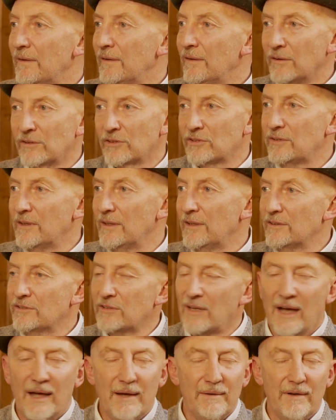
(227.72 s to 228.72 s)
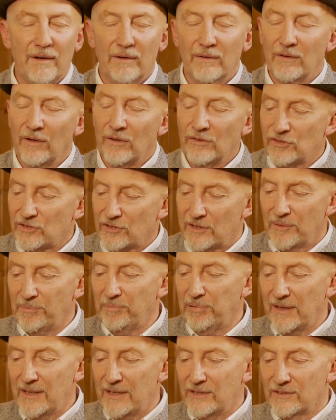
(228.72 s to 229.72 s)
Honestly, it's, uh, honestly,
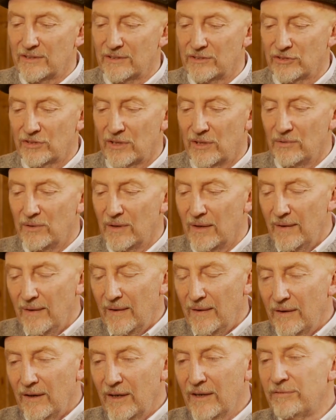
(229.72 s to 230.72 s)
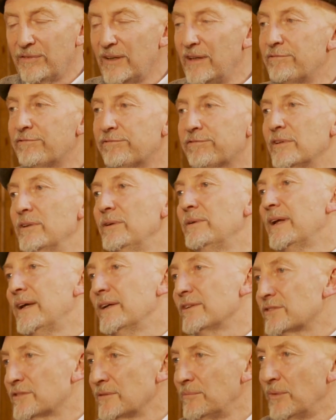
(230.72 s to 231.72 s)
please, it's so, I have lived through
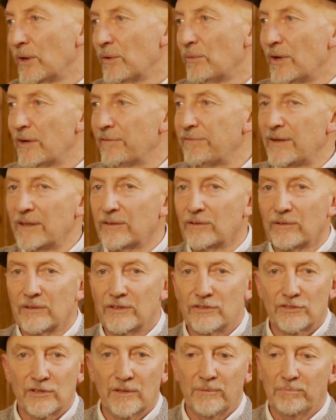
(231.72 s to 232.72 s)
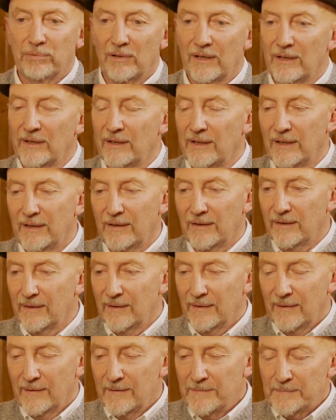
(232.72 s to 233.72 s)
this and my wife handled it so brilliantly that,
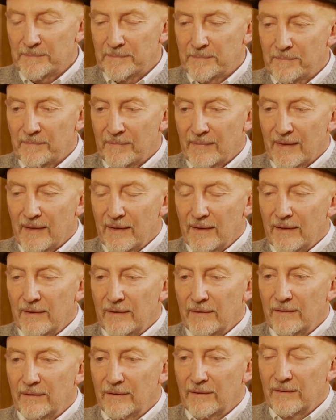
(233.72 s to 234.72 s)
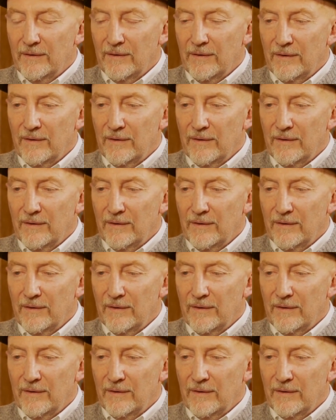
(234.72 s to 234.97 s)
that